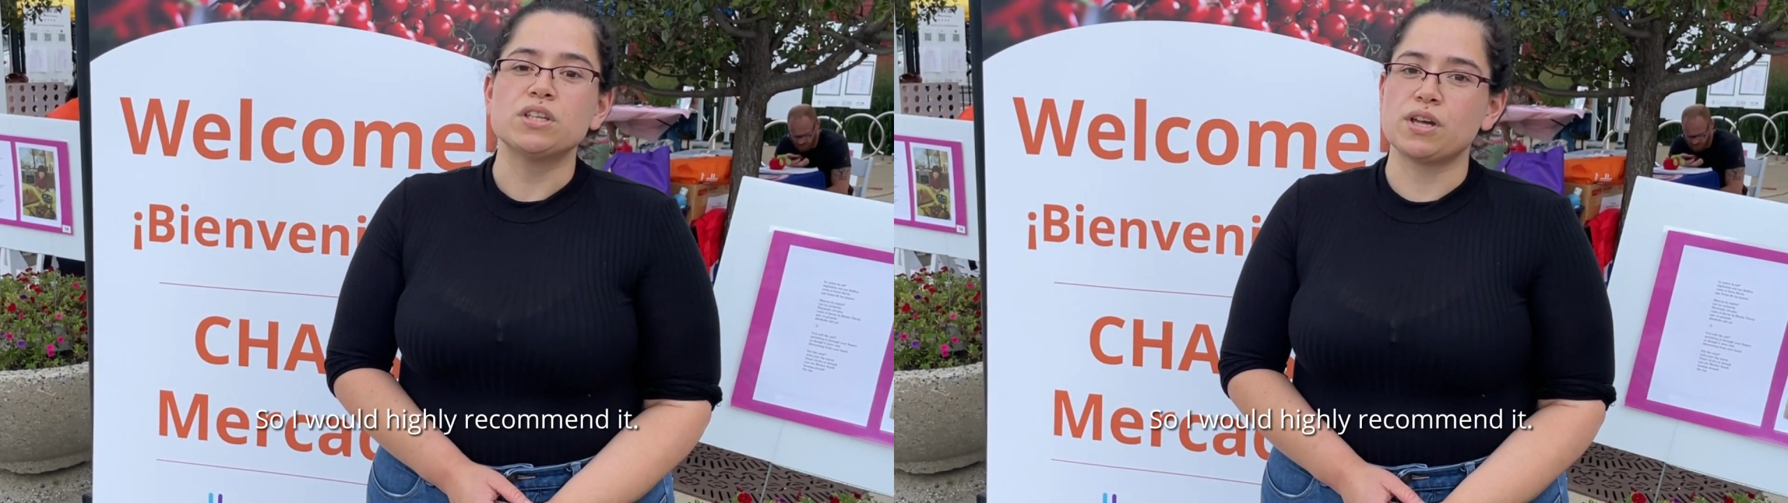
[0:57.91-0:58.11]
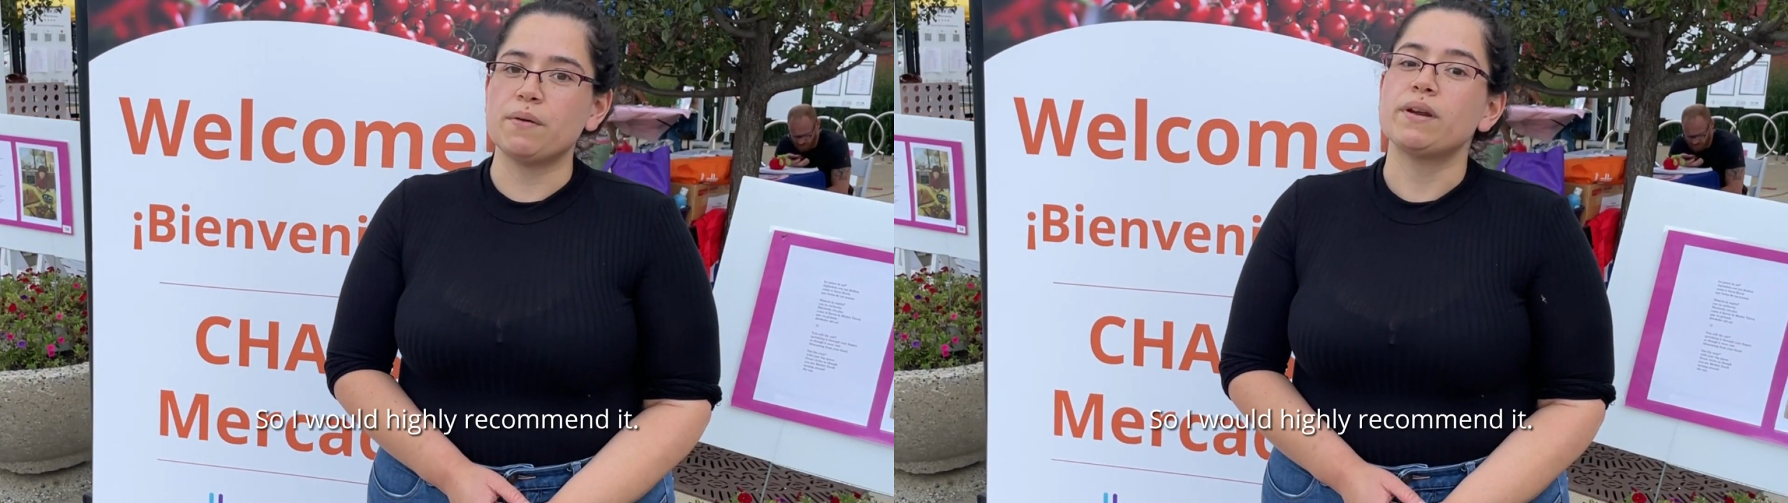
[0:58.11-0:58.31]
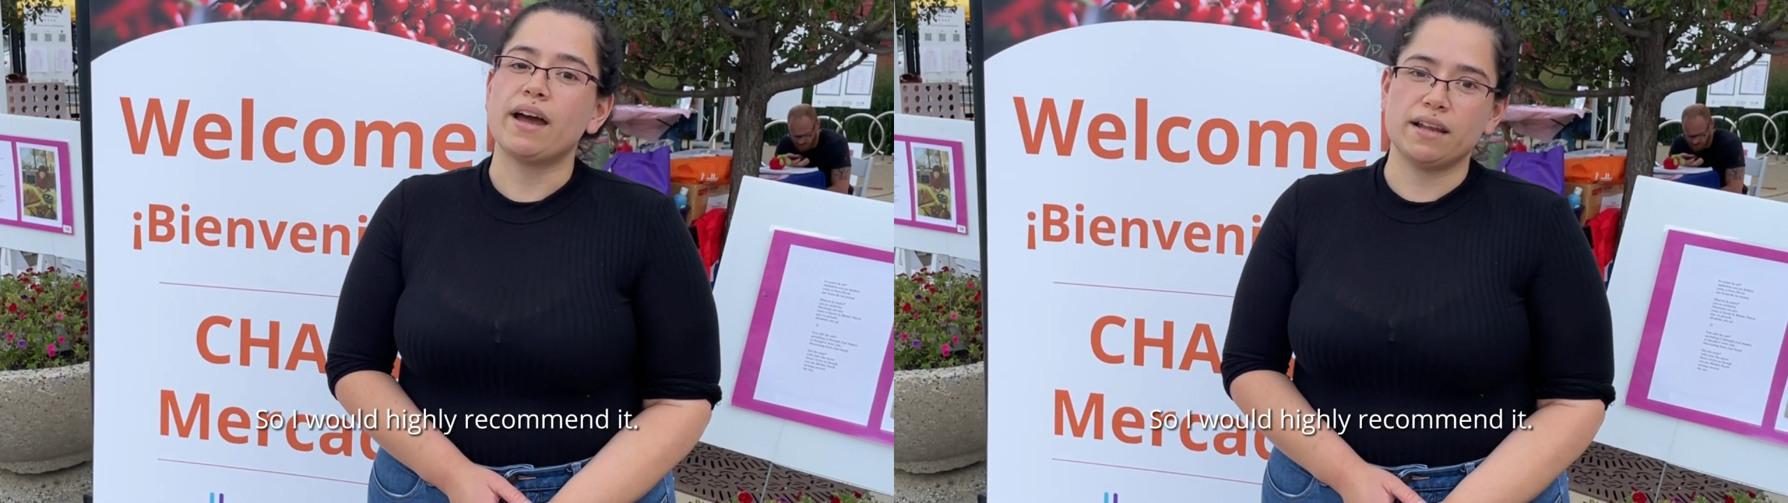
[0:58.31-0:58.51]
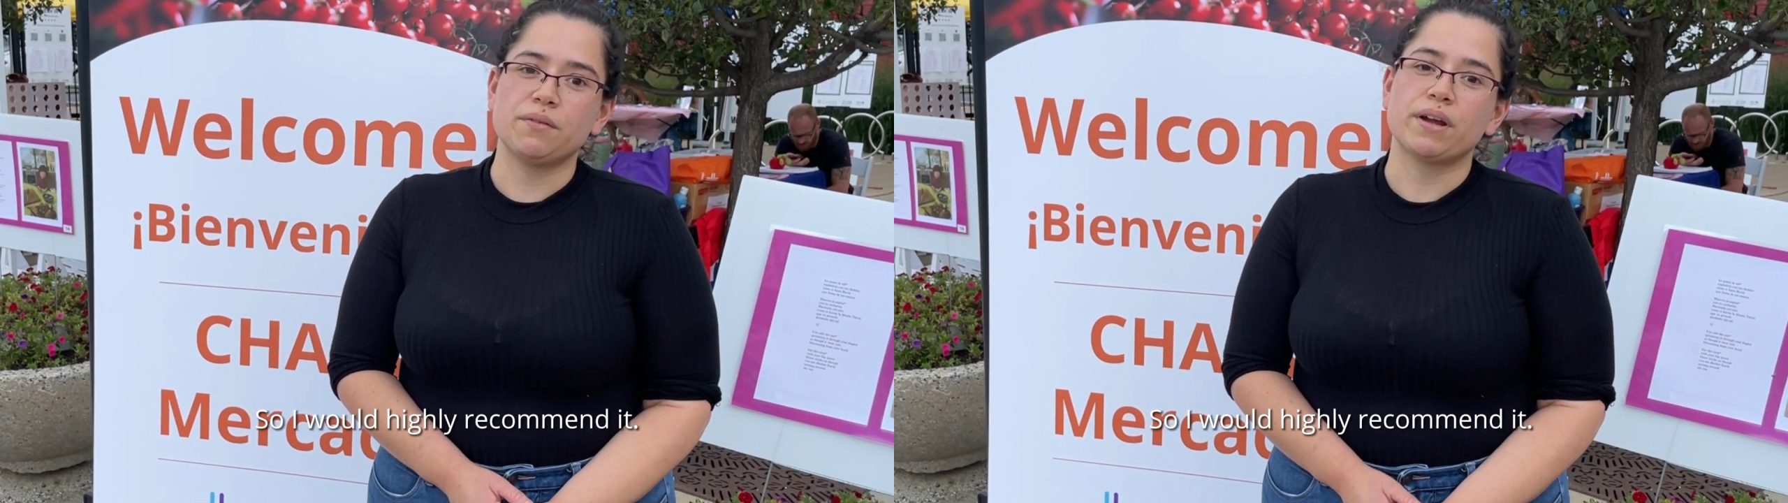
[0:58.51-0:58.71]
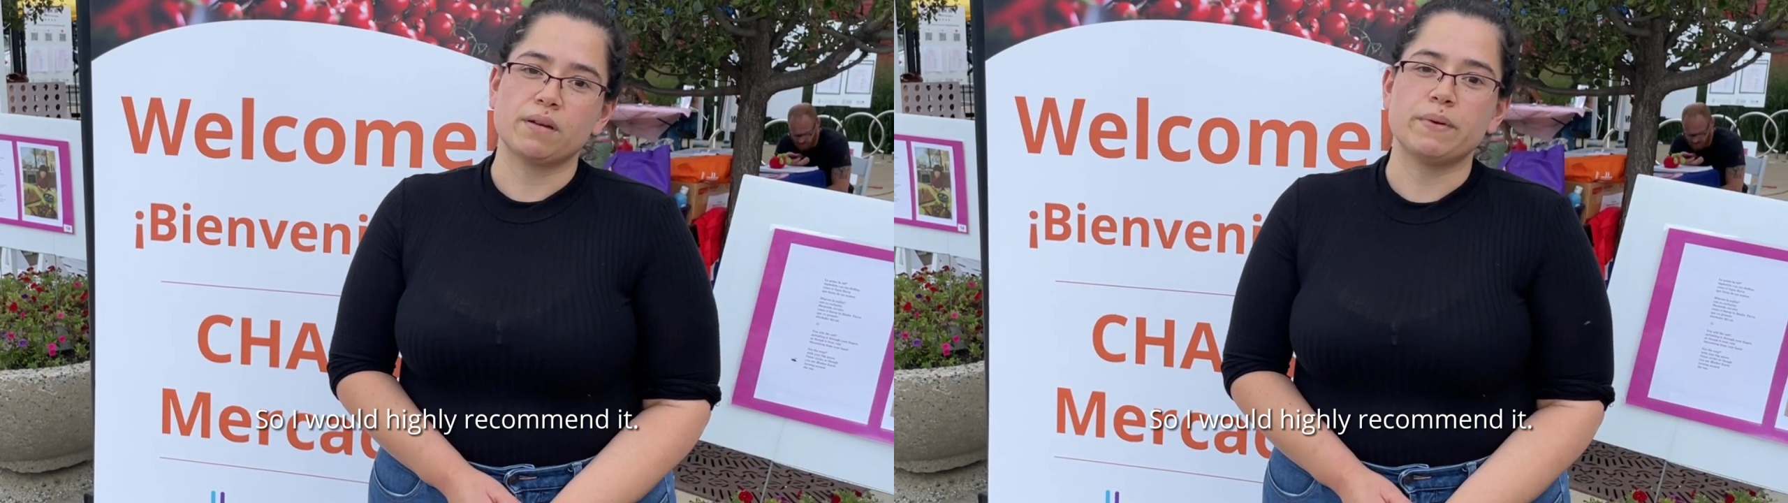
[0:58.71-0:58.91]
I would
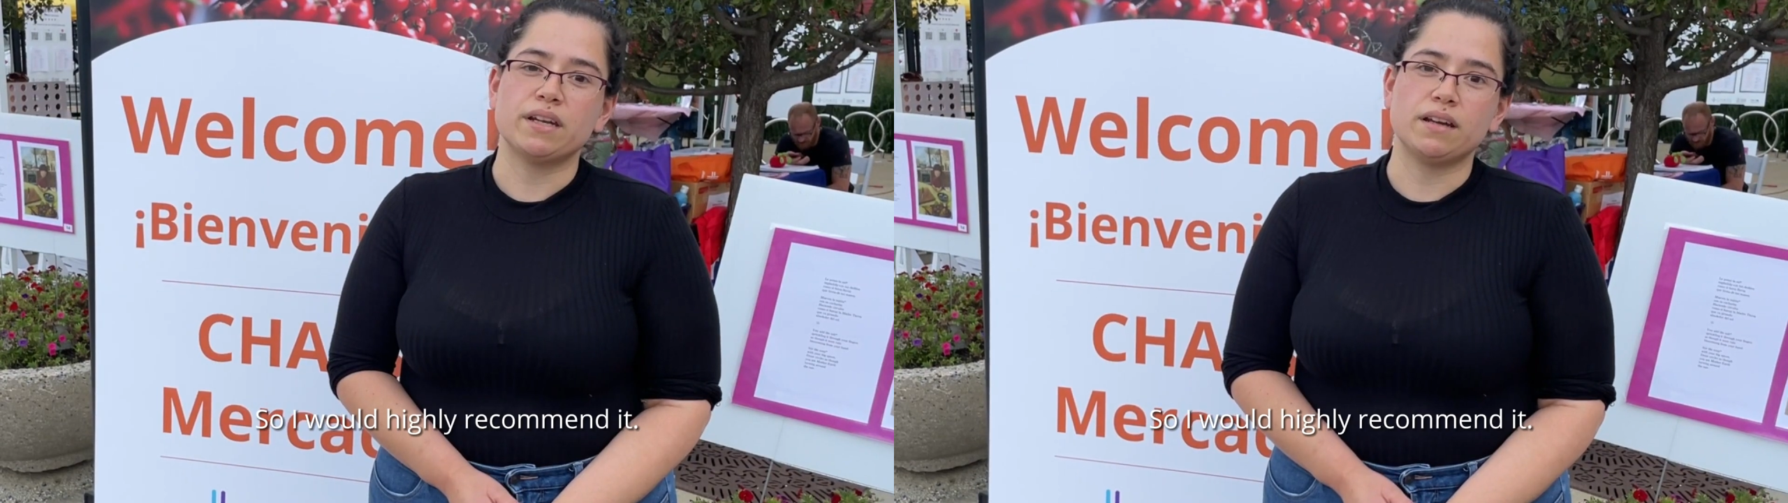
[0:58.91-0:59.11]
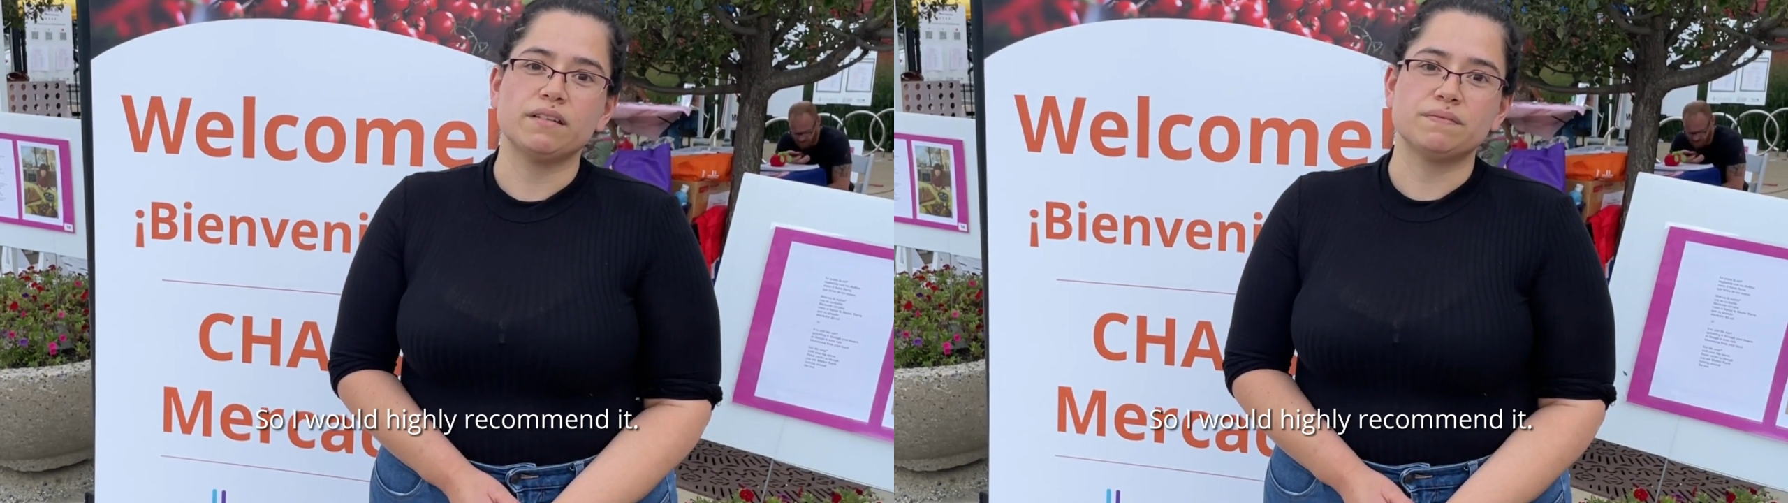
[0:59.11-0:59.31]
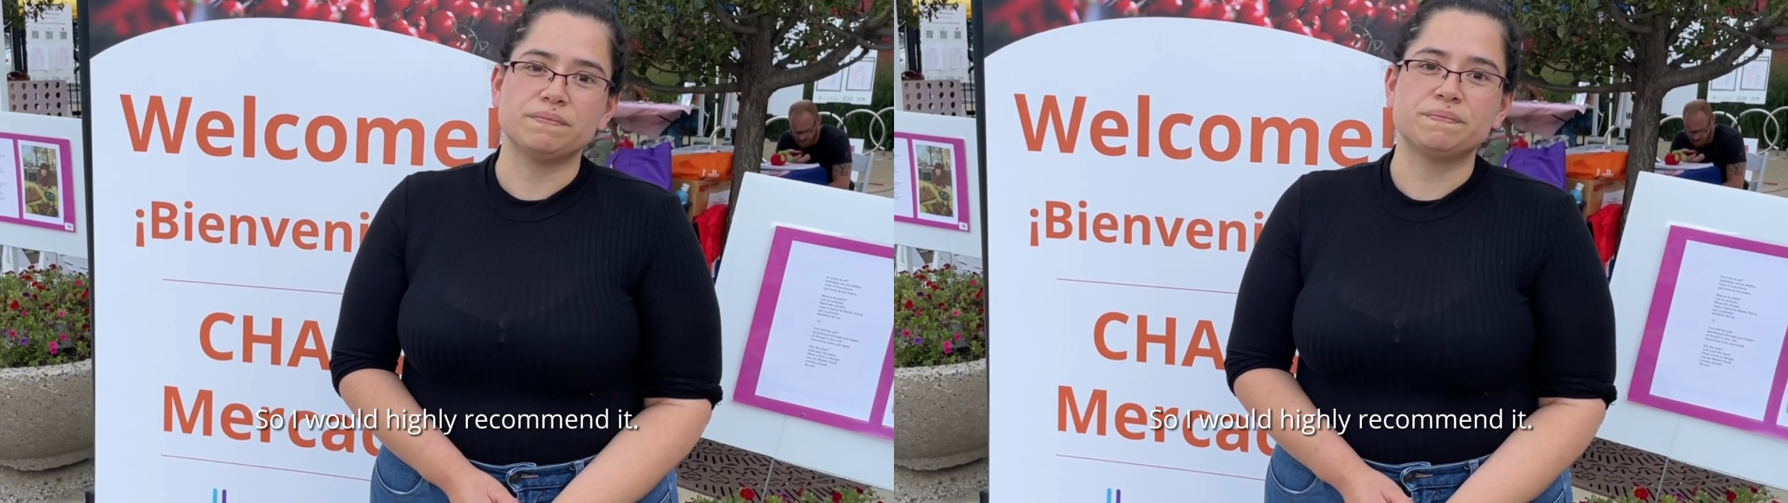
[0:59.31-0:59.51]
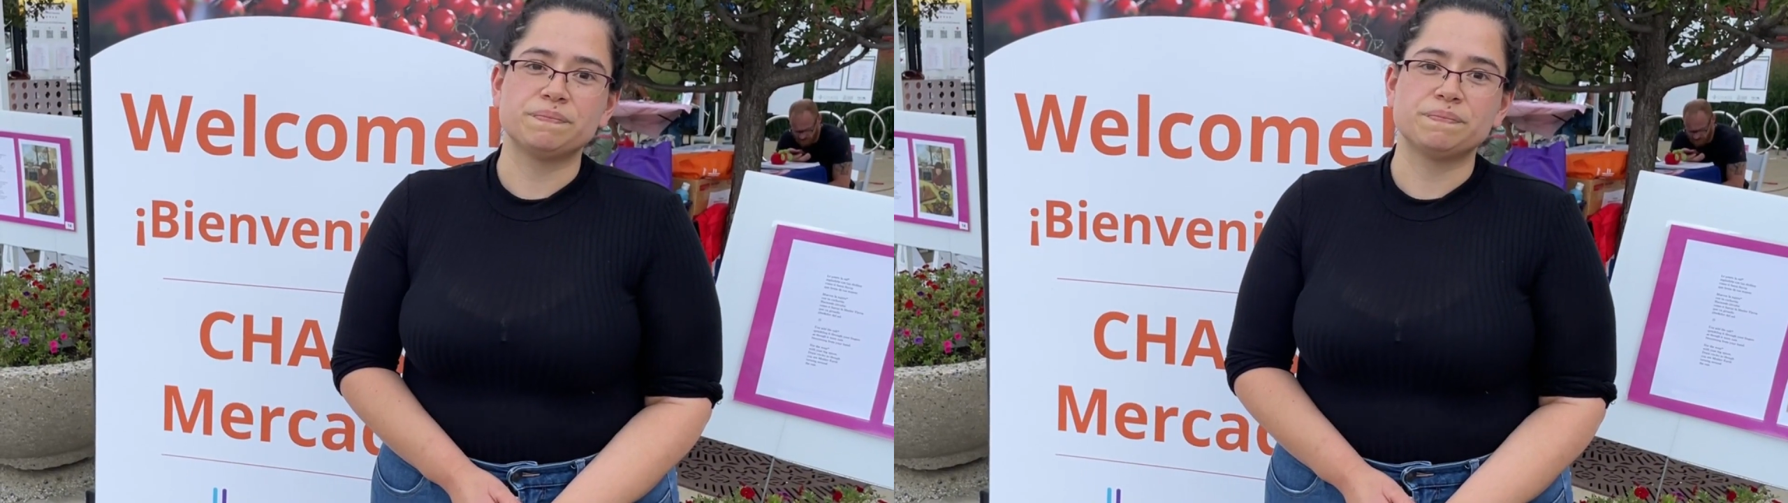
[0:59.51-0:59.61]
highly recommend it.